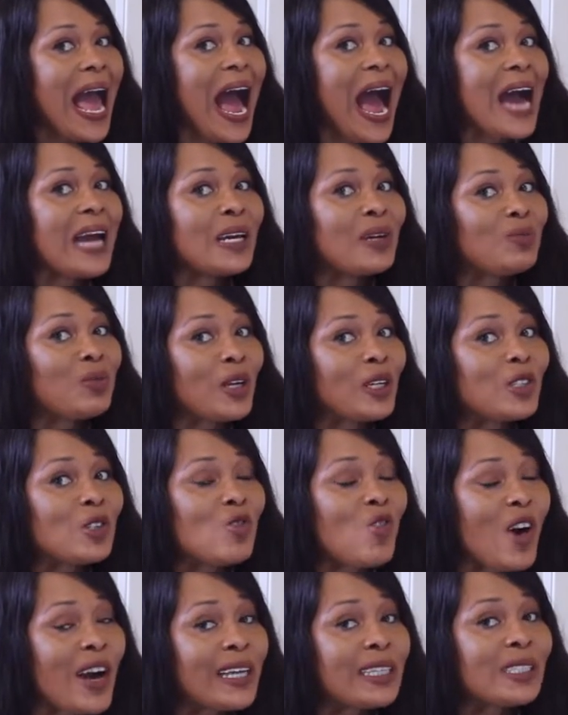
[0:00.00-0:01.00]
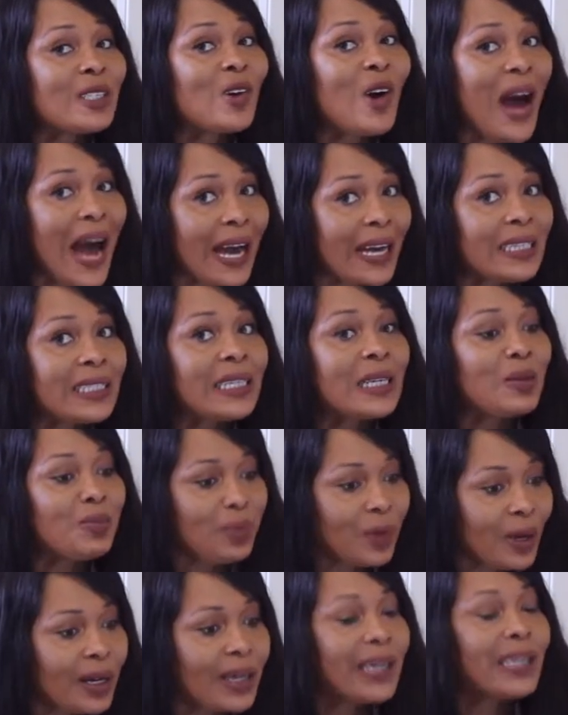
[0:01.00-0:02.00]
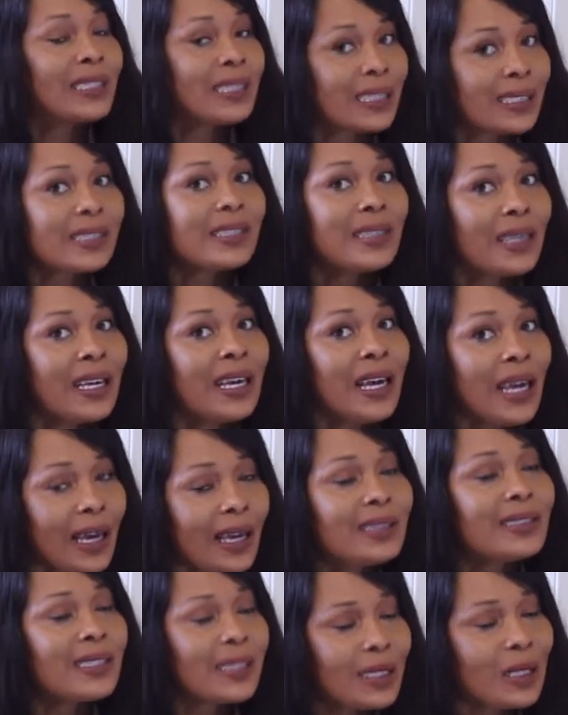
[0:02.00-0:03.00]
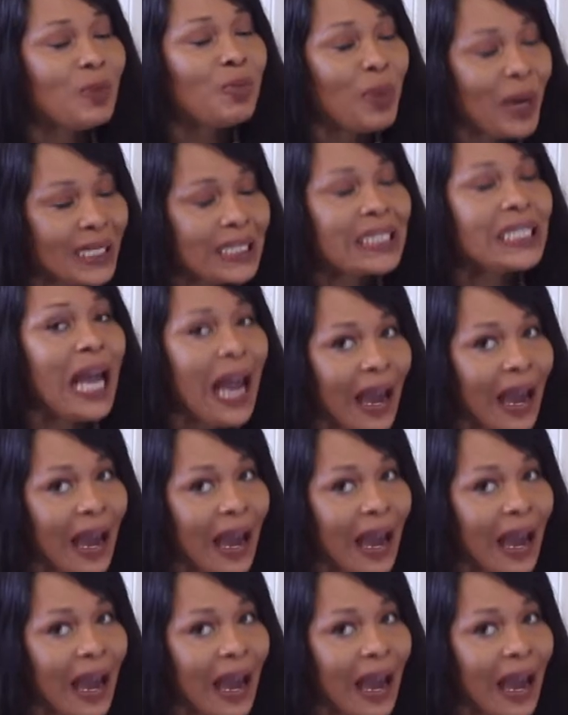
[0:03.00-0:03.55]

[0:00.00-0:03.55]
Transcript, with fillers: I am not trying to hide it, but it's the best